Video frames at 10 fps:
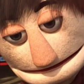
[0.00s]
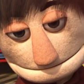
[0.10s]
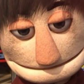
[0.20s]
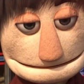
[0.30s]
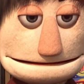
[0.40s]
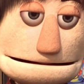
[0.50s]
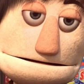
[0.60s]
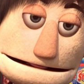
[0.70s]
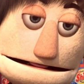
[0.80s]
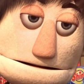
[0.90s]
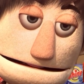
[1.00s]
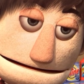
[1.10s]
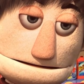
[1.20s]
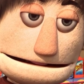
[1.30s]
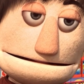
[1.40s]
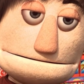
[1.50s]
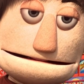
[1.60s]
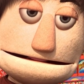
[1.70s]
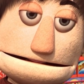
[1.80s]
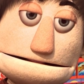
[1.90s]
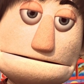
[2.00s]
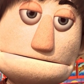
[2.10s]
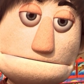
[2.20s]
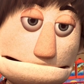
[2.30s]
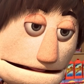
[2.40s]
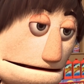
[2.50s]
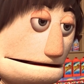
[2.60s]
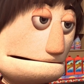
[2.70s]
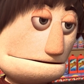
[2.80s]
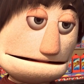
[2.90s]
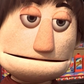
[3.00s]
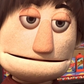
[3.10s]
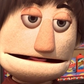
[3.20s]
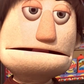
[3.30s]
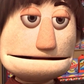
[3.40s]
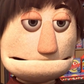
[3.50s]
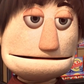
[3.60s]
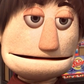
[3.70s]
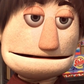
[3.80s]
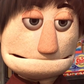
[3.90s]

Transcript: materials, or genetic engineering, we might someday create something